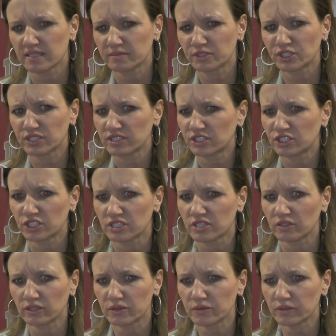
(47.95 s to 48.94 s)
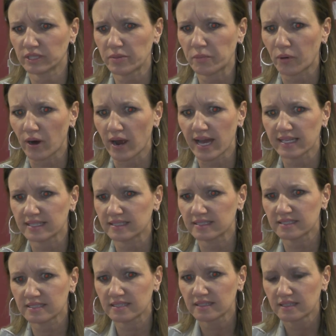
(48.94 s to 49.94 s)
She's just only really
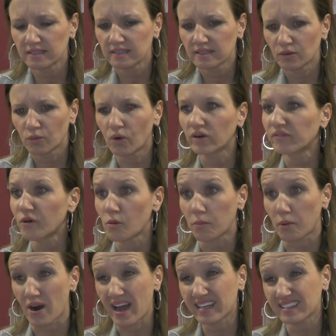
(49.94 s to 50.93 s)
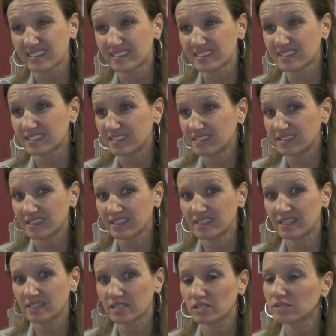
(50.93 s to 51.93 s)
practiced one full practice
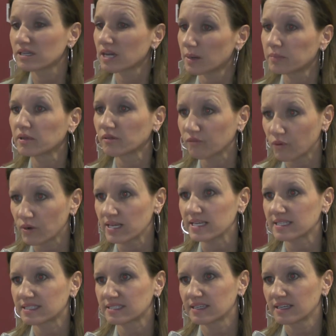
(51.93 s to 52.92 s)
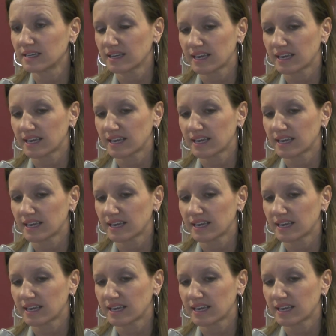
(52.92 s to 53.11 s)
in a good couple of weeks.